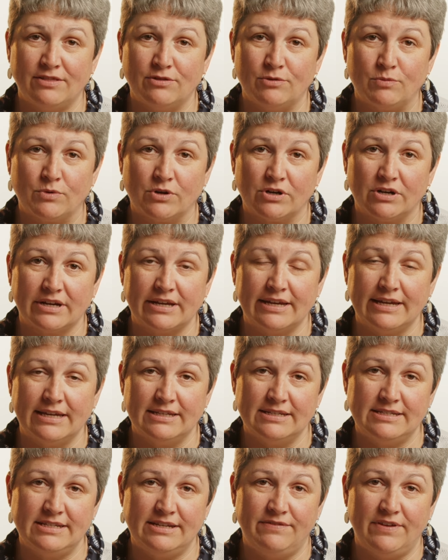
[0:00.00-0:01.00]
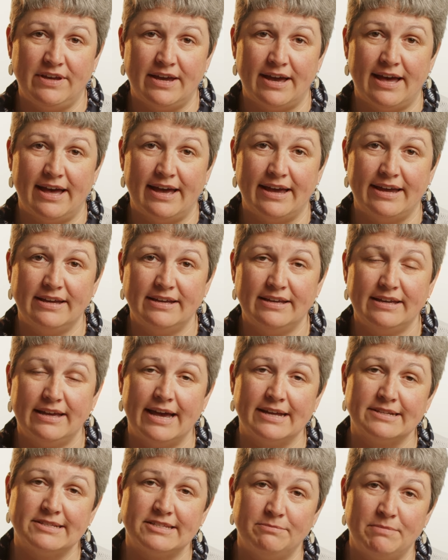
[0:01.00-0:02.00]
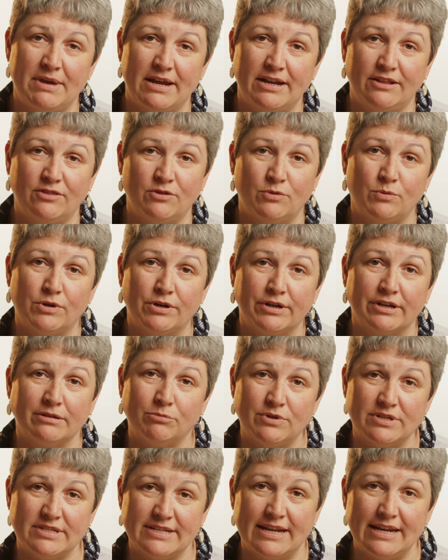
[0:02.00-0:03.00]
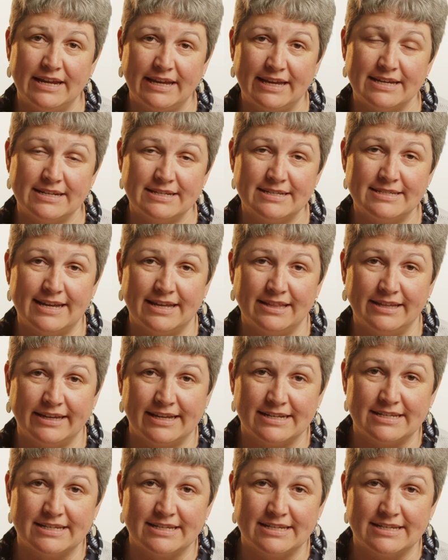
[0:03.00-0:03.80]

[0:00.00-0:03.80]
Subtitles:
the work in the DVI, estimating the work and presenting it and selling it